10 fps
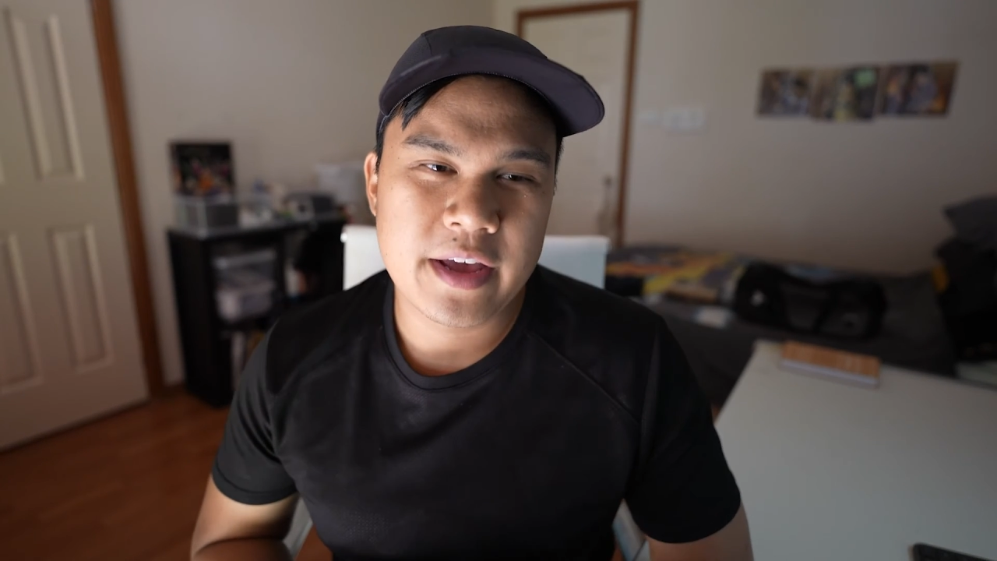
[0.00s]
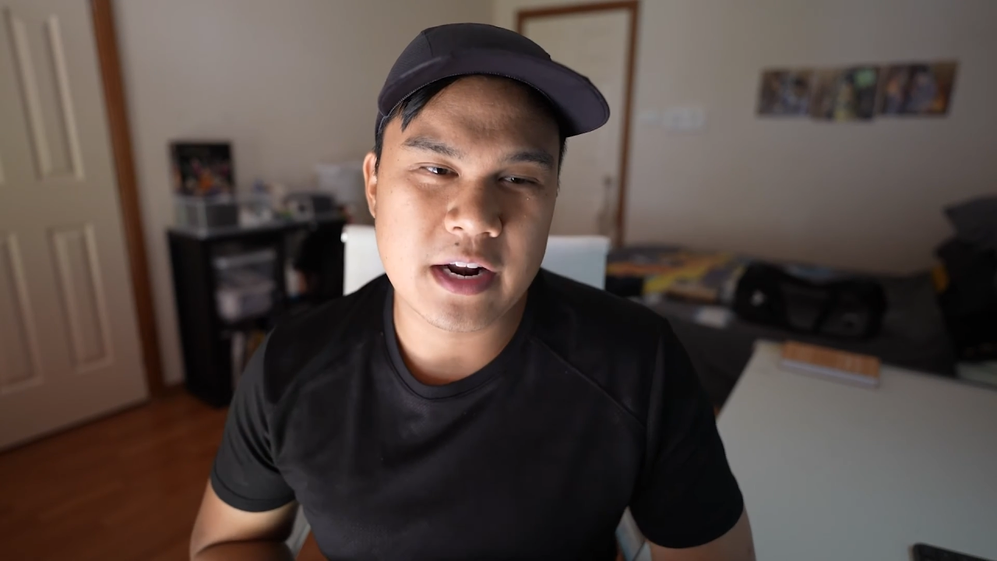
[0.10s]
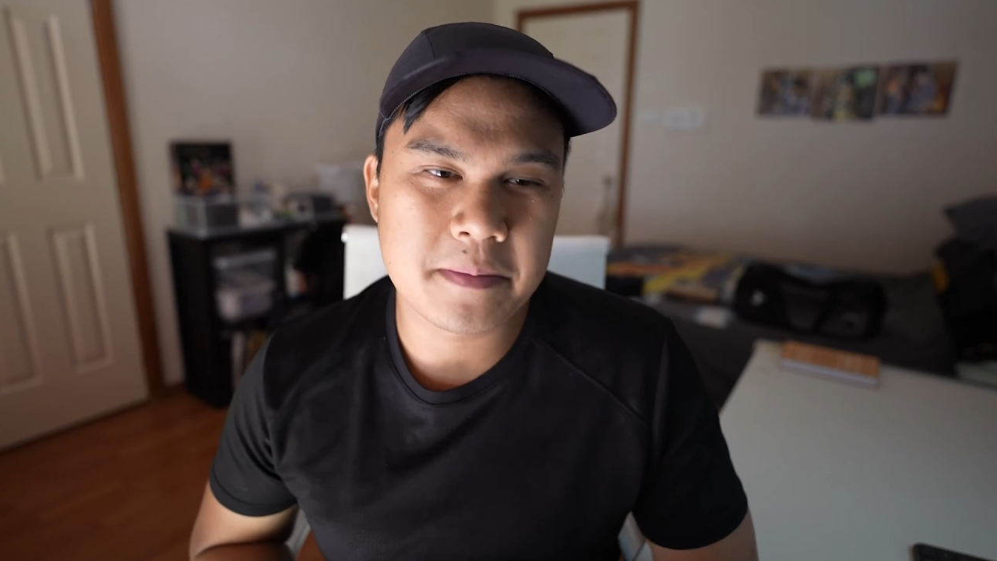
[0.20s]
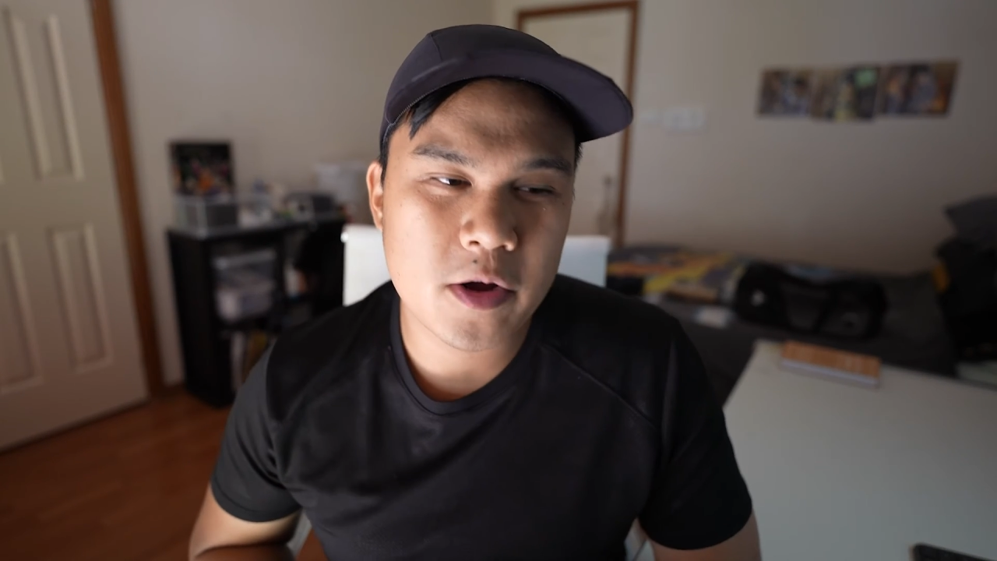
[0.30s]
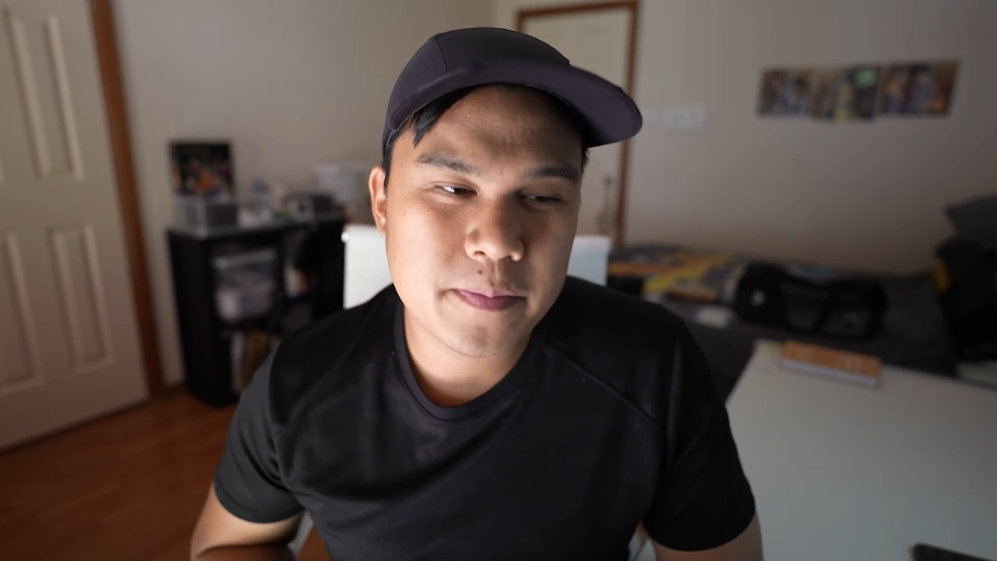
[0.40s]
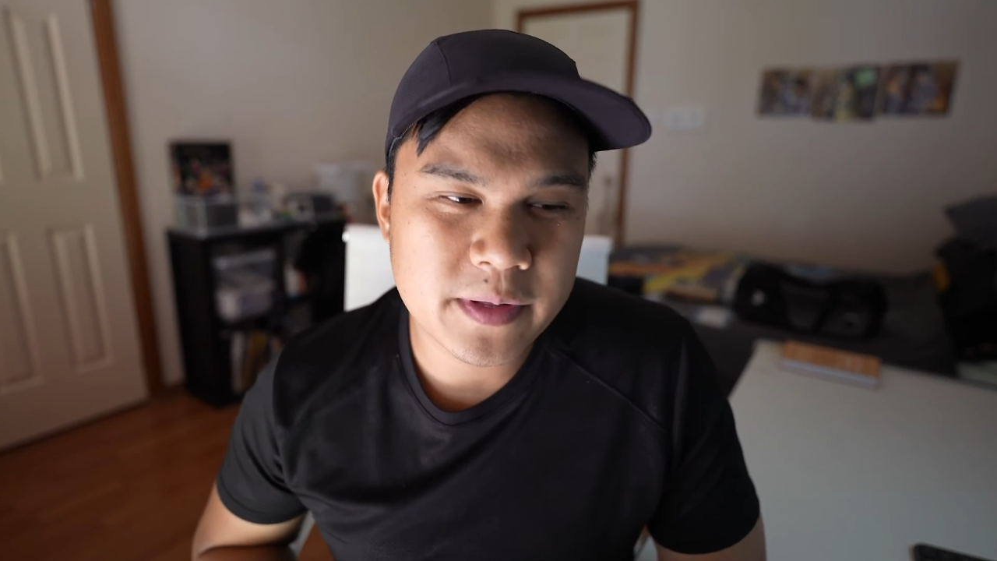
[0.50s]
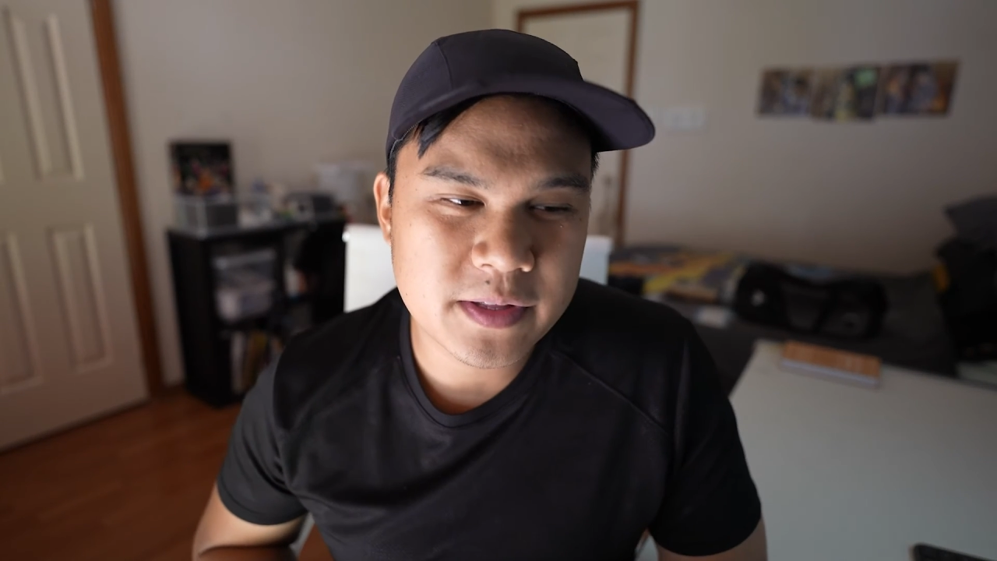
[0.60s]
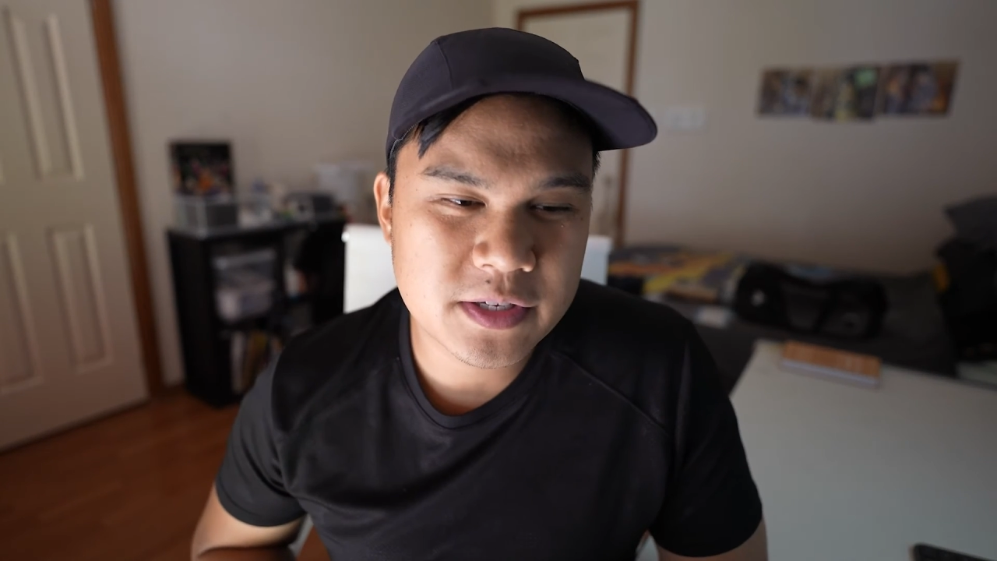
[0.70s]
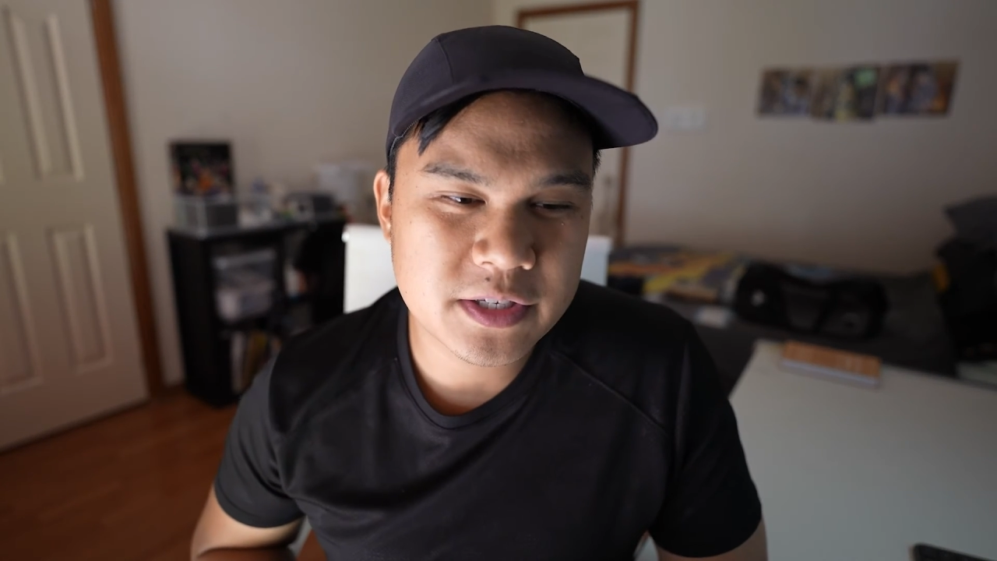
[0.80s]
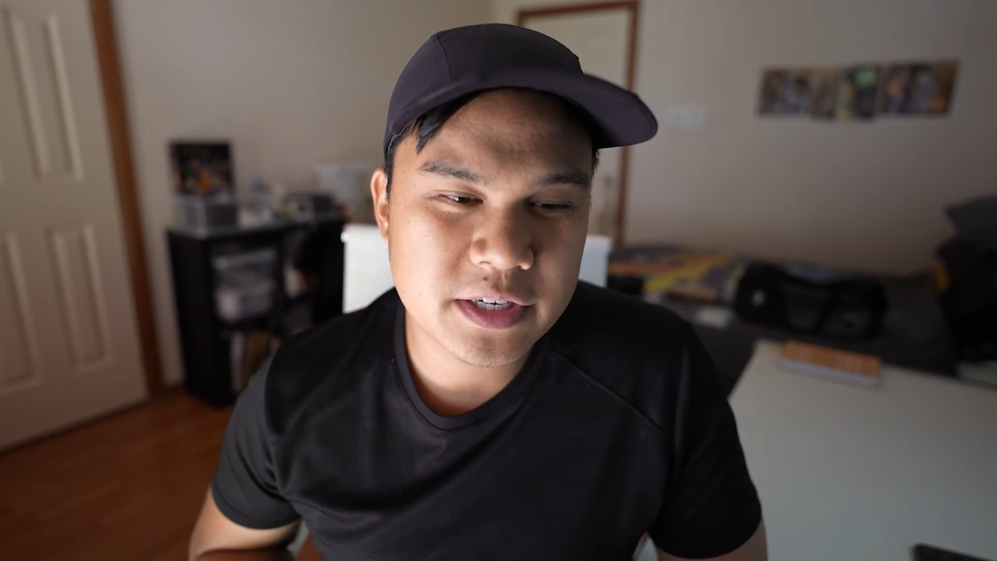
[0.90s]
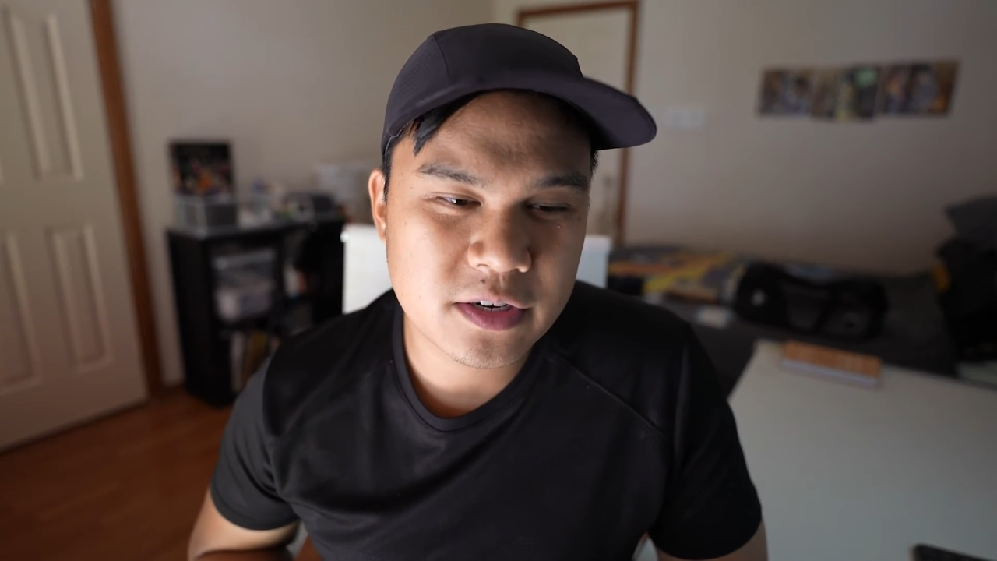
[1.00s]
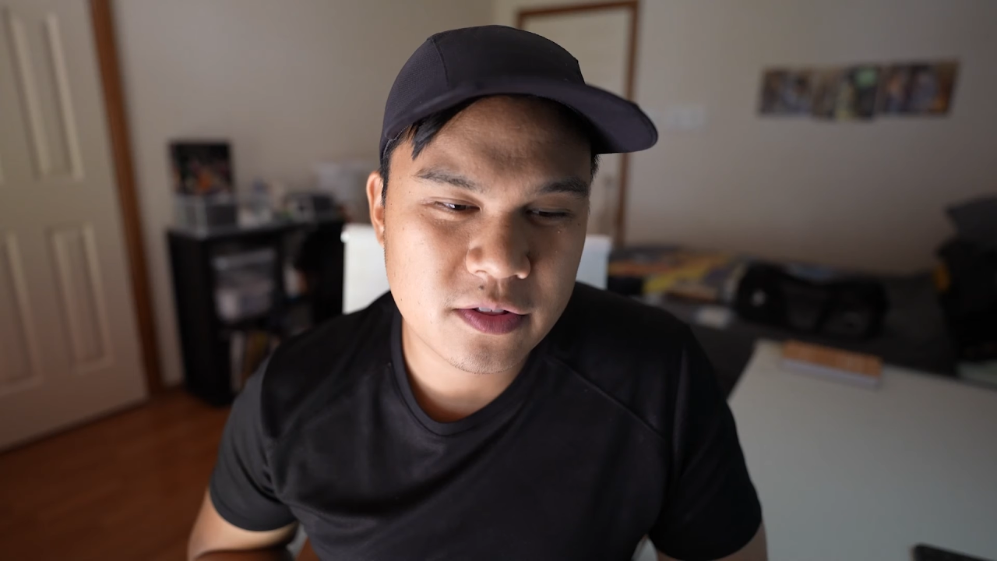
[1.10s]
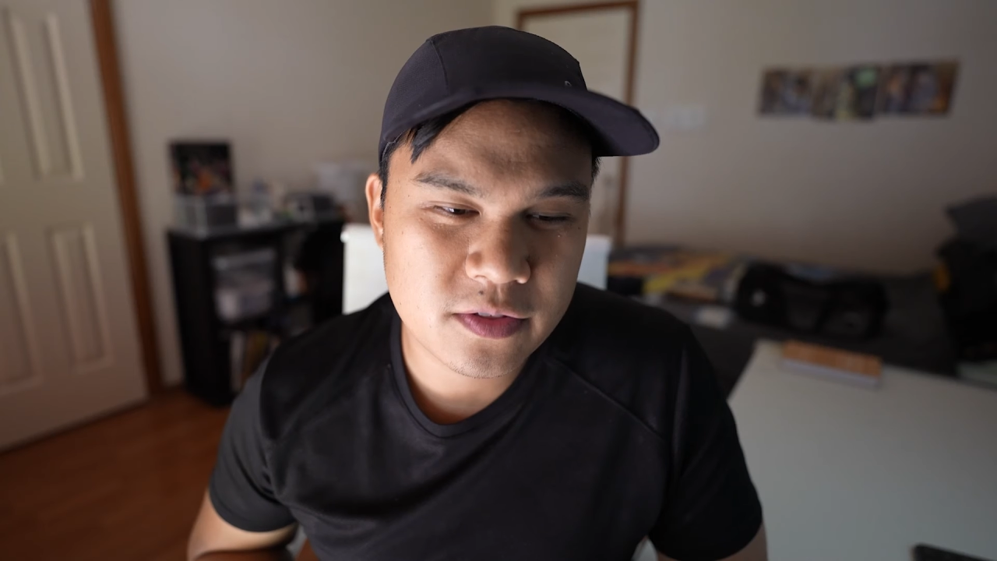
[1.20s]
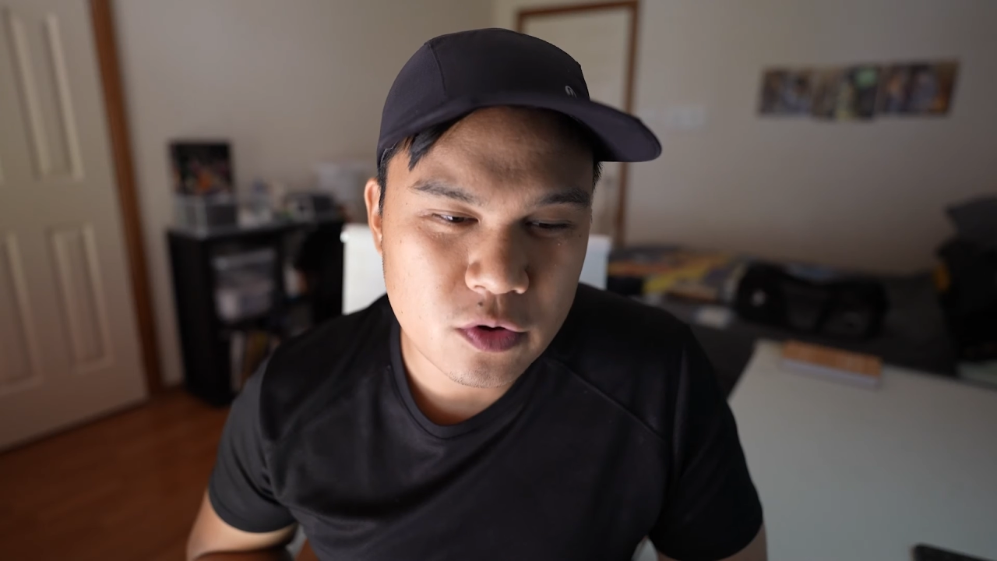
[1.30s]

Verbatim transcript: And I'm hoping this year